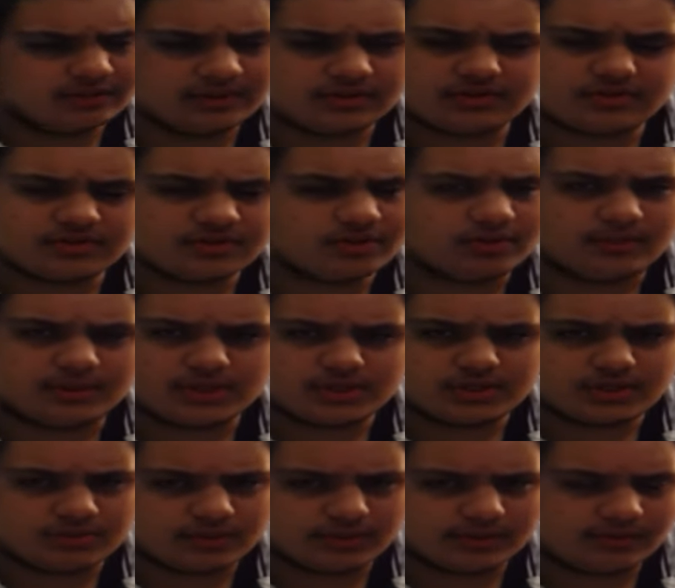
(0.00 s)
no way
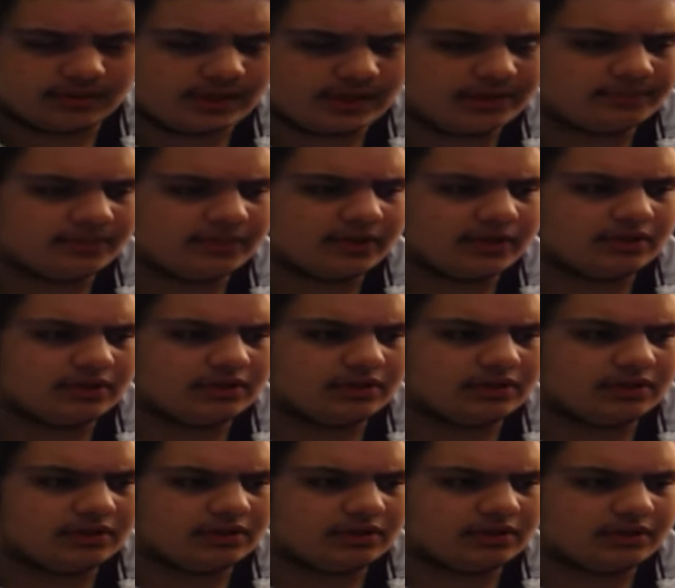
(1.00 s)
she would, right?
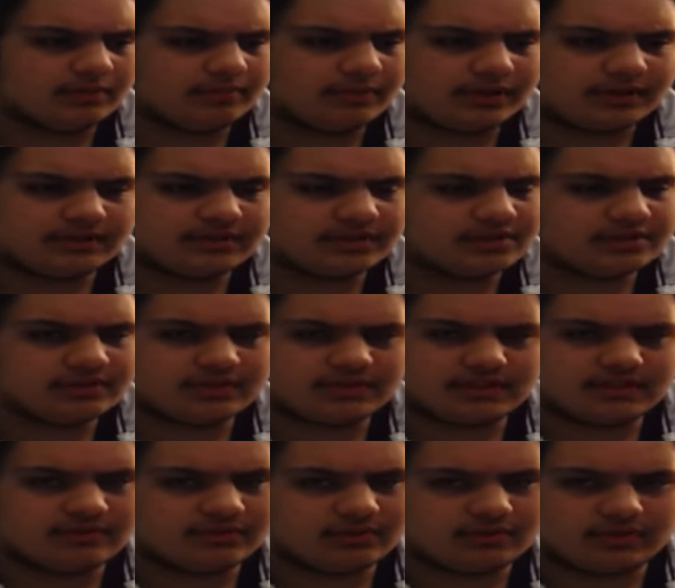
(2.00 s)
Nothing
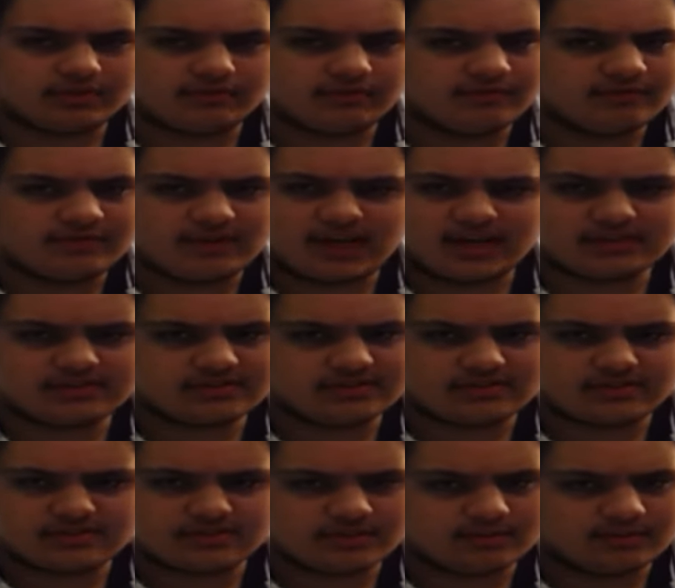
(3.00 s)
even vastly
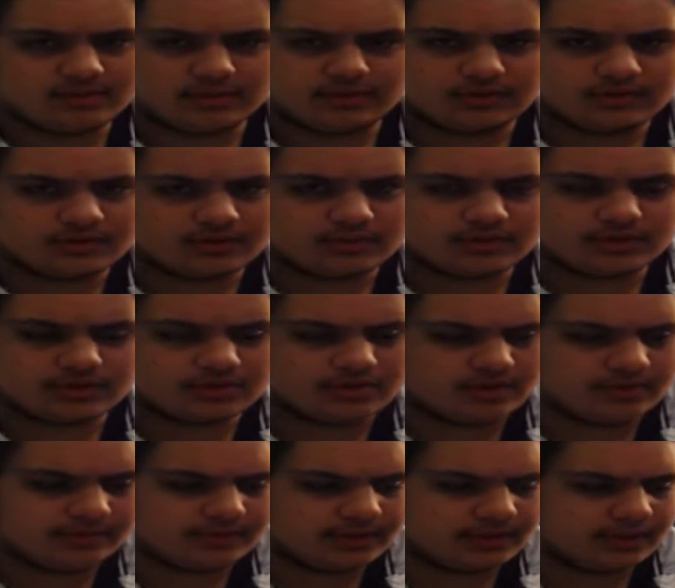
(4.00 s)
similar to what
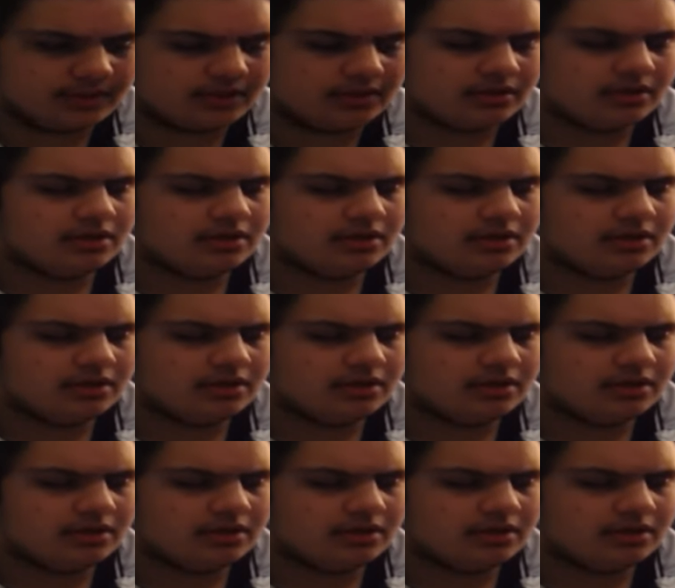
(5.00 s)
Trump did.